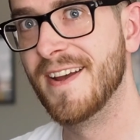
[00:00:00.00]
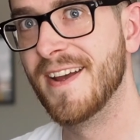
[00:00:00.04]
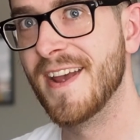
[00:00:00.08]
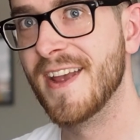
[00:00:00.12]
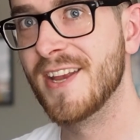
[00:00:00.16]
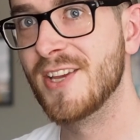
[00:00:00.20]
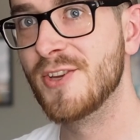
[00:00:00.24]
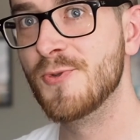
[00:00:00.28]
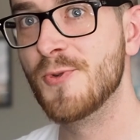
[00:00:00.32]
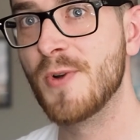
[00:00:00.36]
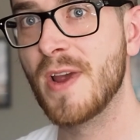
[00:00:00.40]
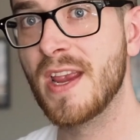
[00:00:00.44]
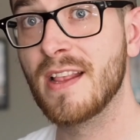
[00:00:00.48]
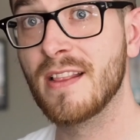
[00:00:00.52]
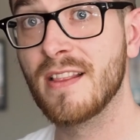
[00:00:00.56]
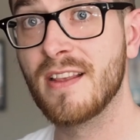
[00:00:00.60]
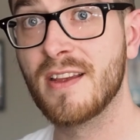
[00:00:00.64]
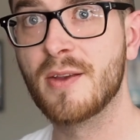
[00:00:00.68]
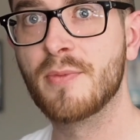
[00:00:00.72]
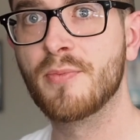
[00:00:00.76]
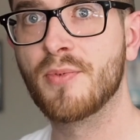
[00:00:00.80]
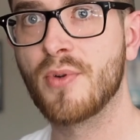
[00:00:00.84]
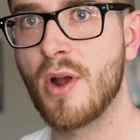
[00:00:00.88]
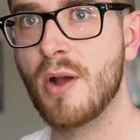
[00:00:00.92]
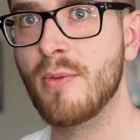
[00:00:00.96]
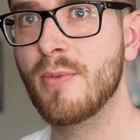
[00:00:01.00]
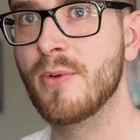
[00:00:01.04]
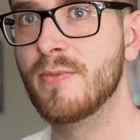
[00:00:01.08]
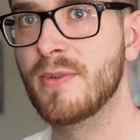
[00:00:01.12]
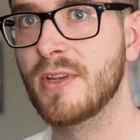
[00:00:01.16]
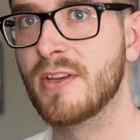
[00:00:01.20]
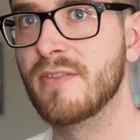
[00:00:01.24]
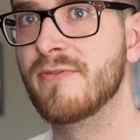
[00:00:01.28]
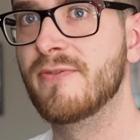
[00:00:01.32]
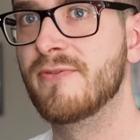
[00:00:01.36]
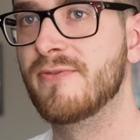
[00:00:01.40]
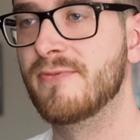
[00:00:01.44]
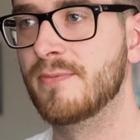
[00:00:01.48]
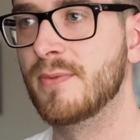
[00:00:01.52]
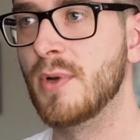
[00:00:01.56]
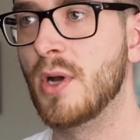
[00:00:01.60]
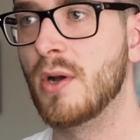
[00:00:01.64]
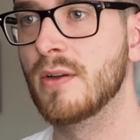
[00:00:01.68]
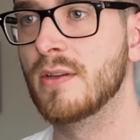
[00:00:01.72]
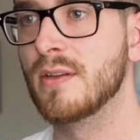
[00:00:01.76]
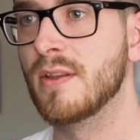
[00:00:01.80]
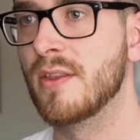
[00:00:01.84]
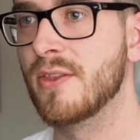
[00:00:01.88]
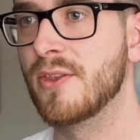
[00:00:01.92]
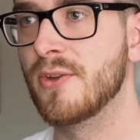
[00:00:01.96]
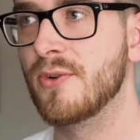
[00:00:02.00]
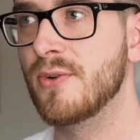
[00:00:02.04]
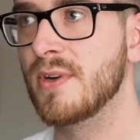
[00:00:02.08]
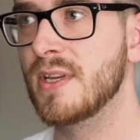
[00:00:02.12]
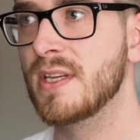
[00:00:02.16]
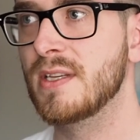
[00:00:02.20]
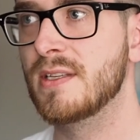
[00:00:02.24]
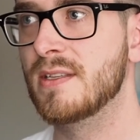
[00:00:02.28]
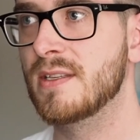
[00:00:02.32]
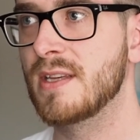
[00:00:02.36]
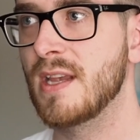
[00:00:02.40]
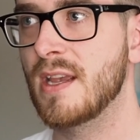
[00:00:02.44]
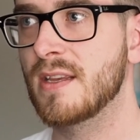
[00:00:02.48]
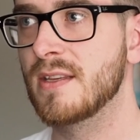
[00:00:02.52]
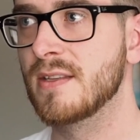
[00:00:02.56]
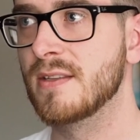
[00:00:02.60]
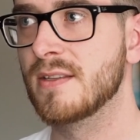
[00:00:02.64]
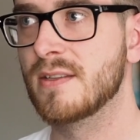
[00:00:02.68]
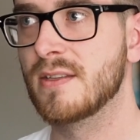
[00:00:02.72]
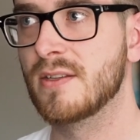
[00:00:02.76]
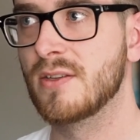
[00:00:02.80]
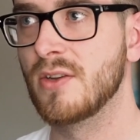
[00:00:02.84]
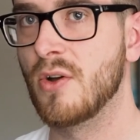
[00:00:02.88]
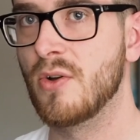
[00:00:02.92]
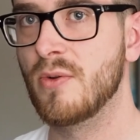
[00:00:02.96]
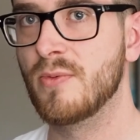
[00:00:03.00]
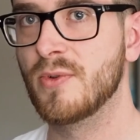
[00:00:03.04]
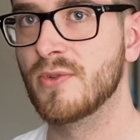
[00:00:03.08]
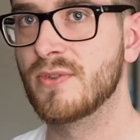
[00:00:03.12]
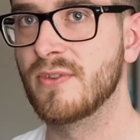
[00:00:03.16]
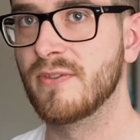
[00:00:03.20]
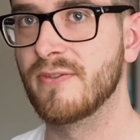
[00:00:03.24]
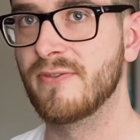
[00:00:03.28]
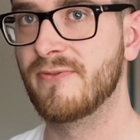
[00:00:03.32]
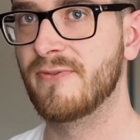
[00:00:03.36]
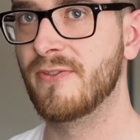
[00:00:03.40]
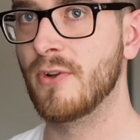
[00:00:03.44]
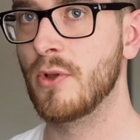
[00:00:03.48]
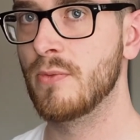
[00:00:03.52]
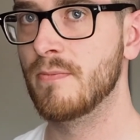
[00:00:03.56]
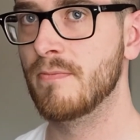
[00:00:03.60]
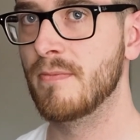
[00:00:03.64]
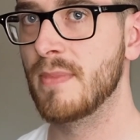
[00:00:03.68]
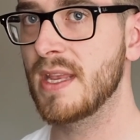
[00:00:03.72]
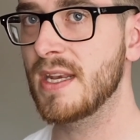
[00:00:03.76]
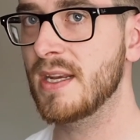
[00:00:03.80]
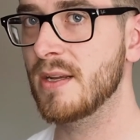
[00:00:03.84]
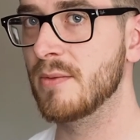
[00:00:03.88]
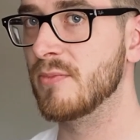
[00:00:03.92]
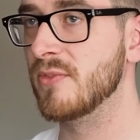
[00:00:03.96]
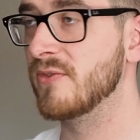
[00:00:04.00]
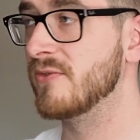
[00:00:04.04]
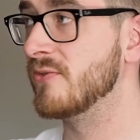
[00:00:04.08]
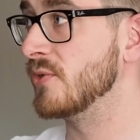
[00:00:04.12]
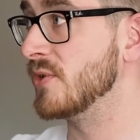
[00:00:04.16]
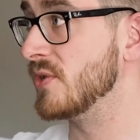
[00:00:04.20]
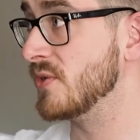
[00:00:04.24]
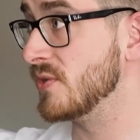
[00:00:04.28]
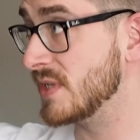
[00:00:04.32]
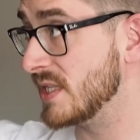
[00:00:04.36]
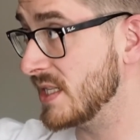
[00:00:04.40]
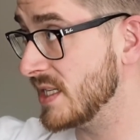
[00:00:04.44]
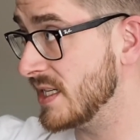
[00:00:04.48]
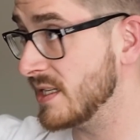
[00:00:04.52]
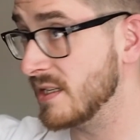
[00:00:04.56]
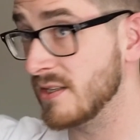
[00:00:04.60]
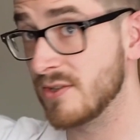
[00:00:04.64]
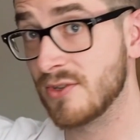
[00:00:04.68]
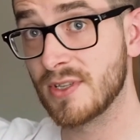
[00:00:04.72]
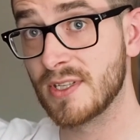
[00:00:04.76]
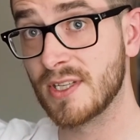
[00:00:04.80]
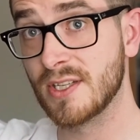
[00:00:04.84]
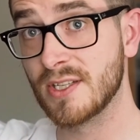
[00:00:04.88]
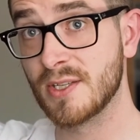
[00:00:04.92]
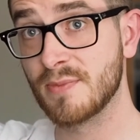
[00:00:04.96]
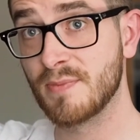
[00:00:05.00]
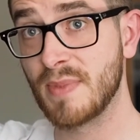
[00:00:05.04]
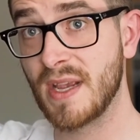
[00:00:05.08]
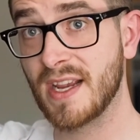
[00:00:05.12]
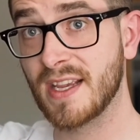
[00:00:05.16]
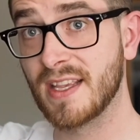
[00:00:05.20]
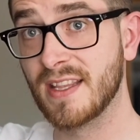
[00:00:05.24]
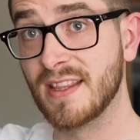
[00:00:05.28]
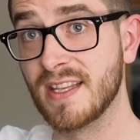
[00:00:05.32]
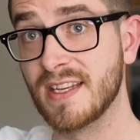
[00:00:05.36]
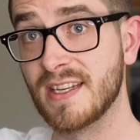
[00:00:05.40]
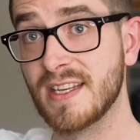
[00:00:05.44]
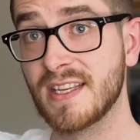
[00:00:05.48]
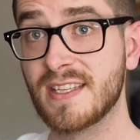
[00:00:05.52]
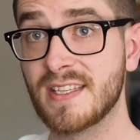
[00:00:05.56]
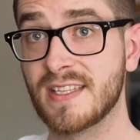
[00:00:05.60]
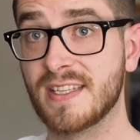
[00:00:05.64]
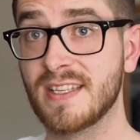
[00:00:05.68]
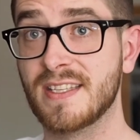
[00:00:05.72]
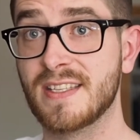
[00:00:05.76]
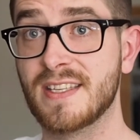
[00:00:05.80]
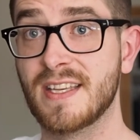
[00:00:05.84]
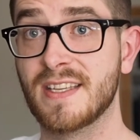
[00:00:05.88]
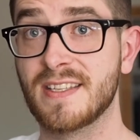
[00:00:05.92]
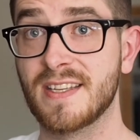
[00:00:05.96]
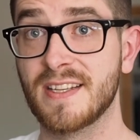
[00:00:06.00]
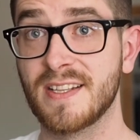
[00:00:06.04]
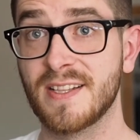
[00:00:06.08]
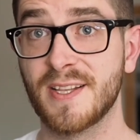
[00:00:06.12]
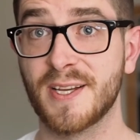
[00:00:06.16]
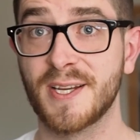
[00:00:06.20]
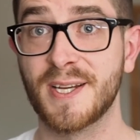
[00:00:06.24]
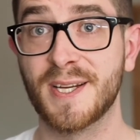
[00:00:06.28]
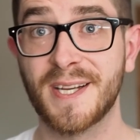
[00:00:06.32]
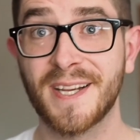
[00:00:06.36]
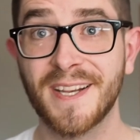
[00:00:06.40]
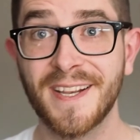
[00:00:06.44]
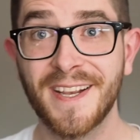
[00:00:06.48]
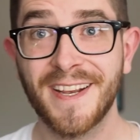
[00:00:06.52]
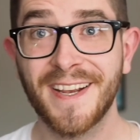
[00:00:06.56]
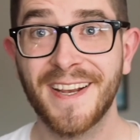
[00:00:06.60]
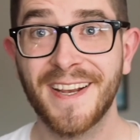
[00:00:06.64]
And you wait like probably 30 seconds to almost a full minute before you see it, just a speck in the distance as it like